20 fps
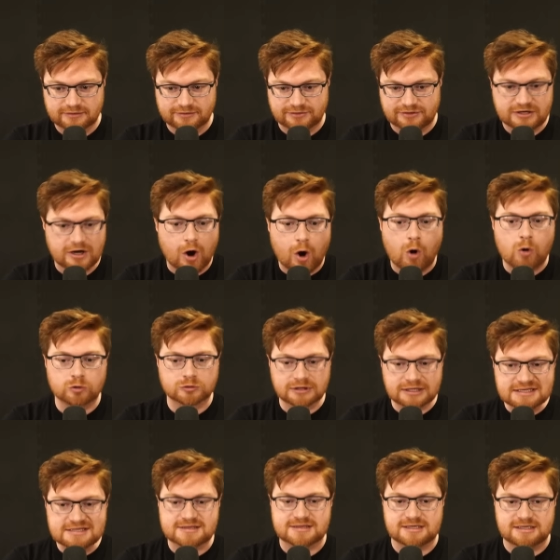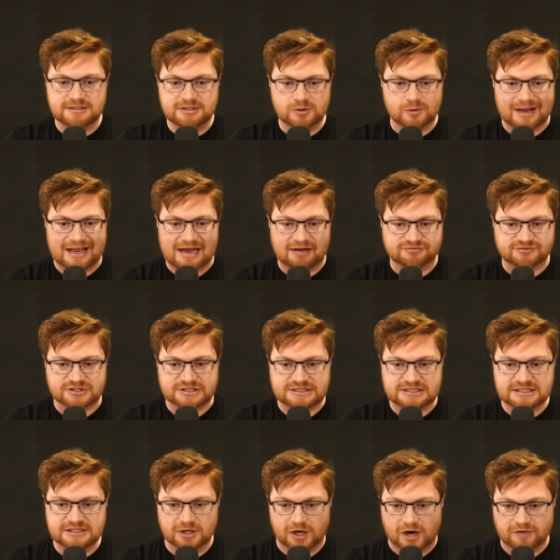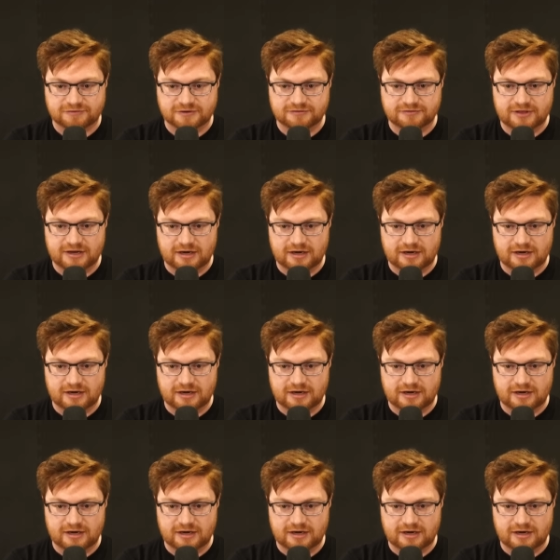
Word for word: The only thing you have to key off of